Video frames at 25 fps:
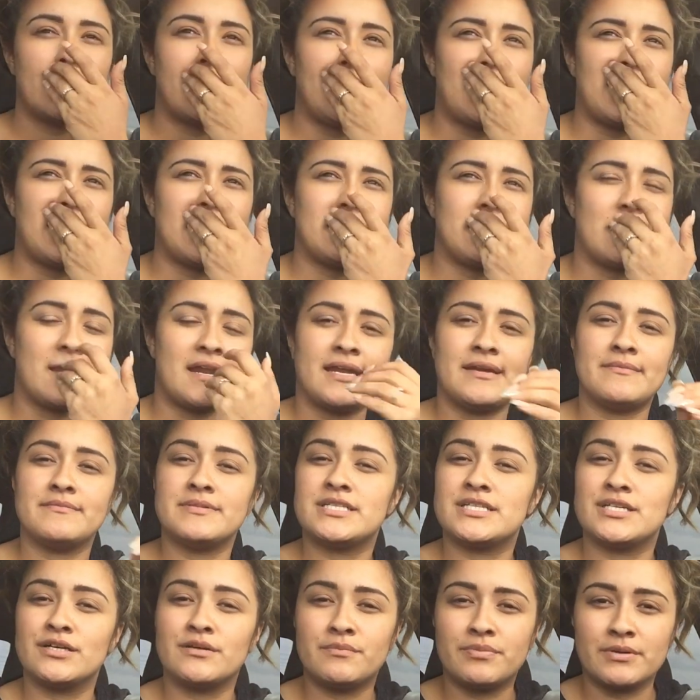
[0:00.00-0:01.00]
and that I am
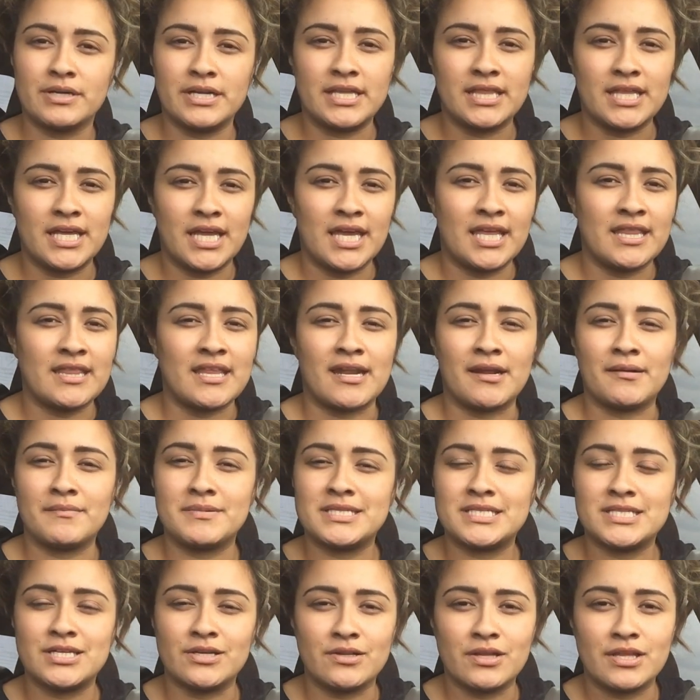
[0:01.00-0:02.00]
still breathing and that I'm
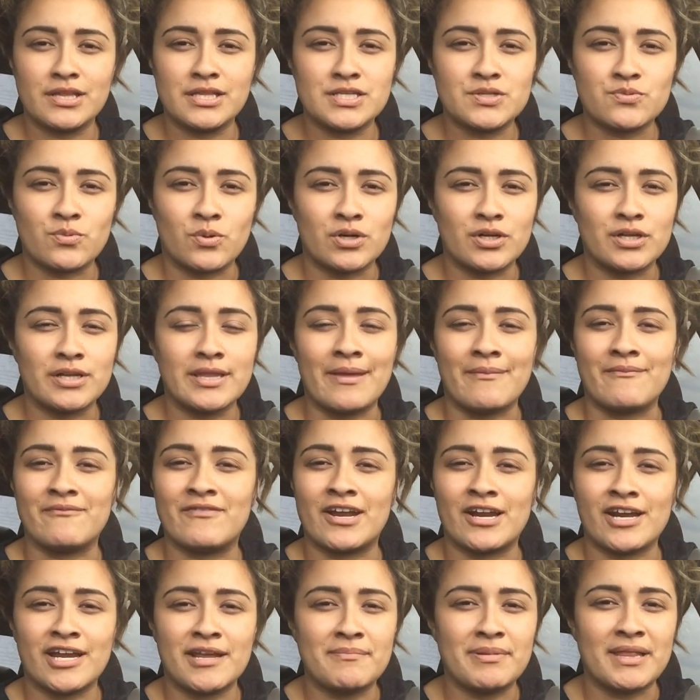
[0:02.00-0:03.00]
still in this world. I'm
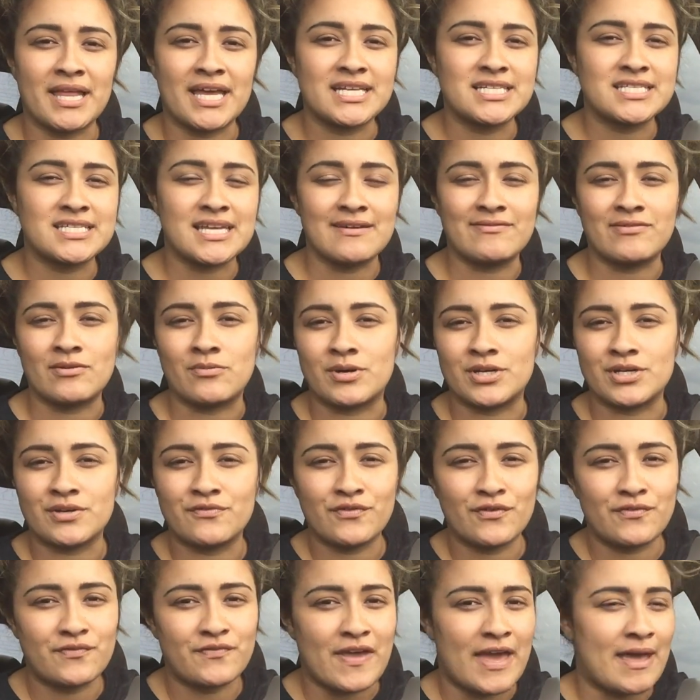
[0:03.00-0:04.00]
very blessed. I have a
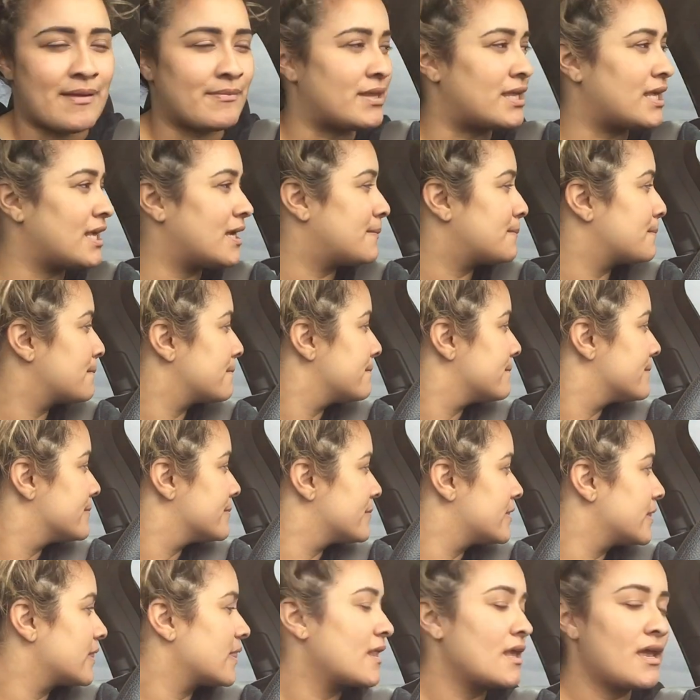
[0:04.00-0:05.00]
wonderful family.
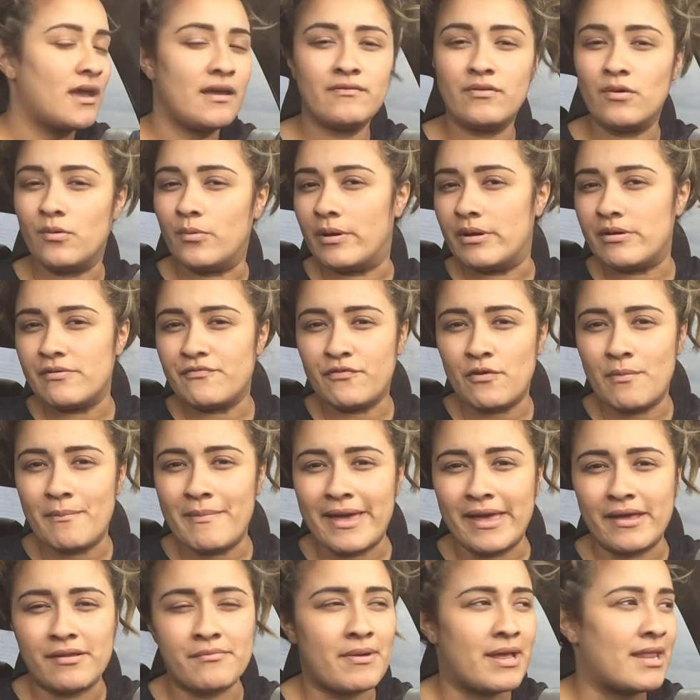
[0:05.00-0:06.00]
I have a wonderful
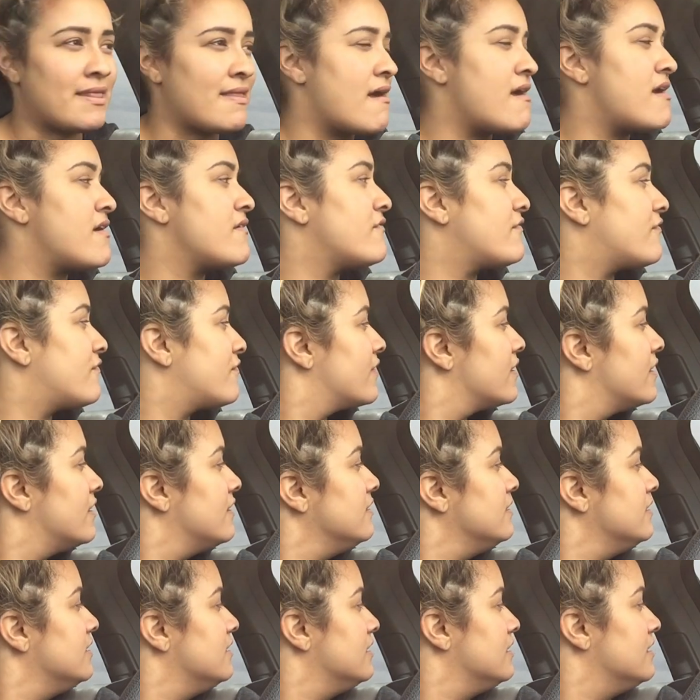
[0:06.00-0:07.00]
man in my life.
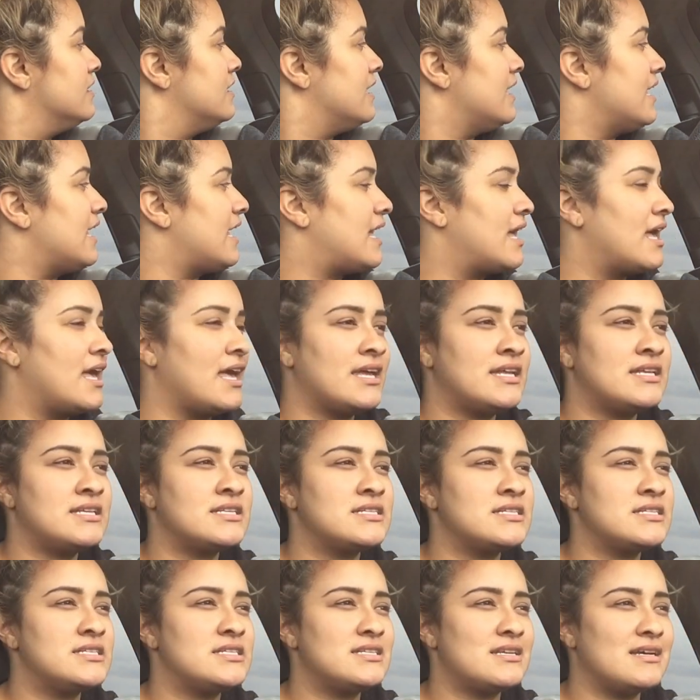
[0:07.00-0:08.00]

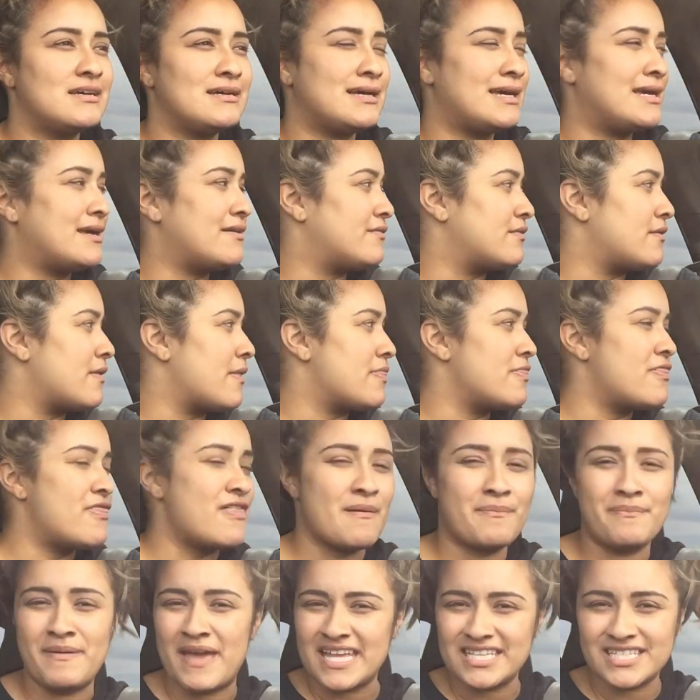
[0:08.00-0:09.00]
And I have
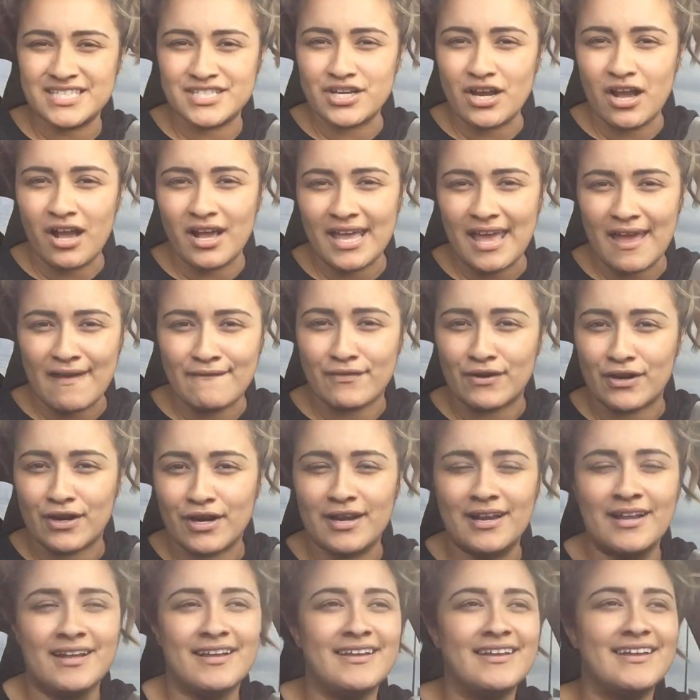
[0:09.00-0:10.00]
the best dog
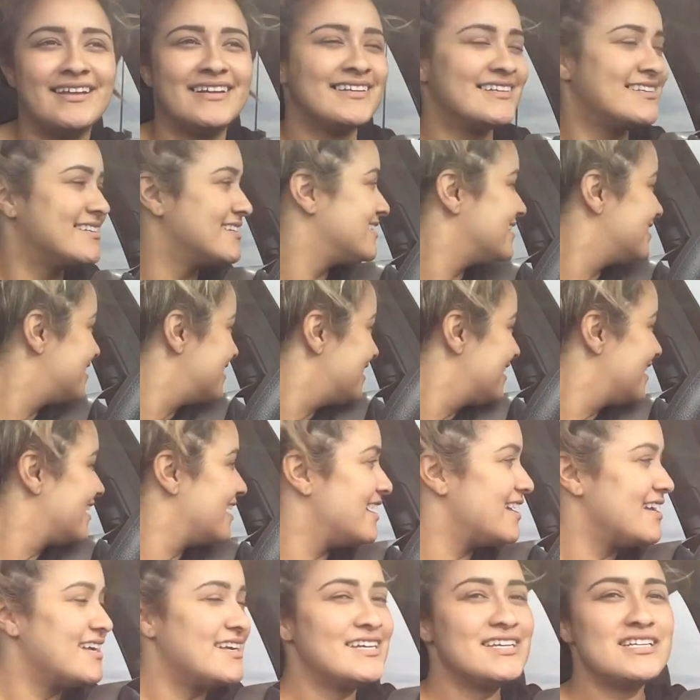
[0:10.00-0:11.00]
ever.
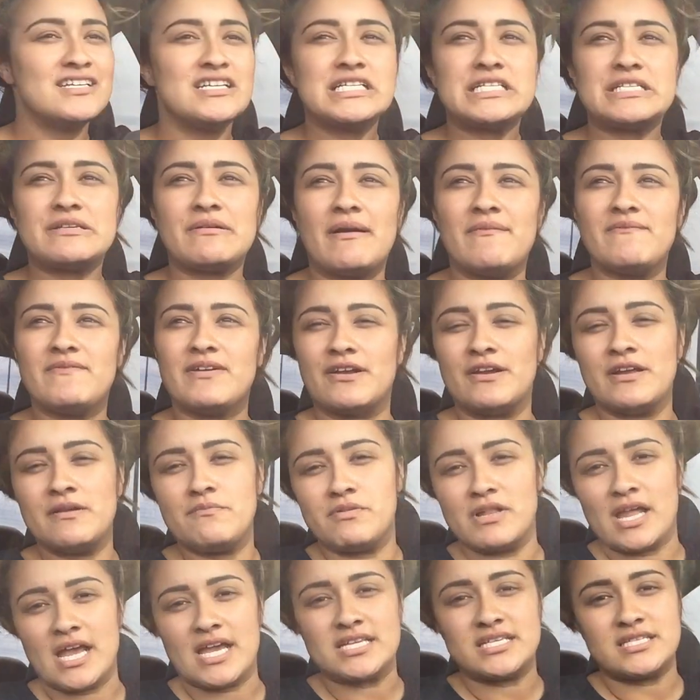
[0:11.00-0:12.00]
So I'm very
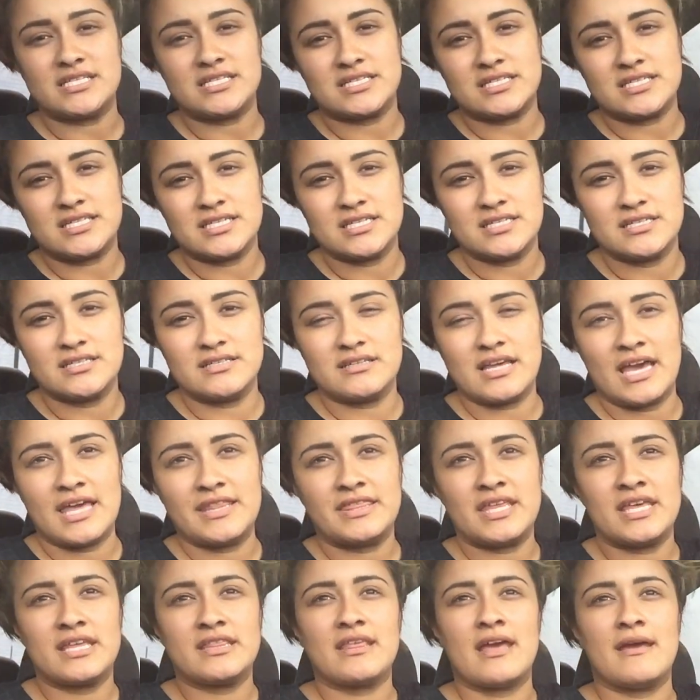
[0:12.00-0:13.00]
blessed. I
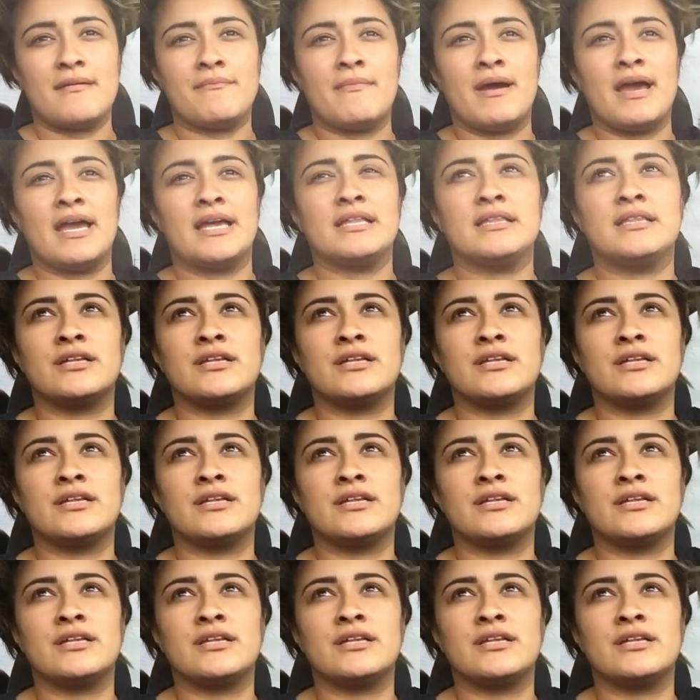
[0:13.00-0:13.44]
think that my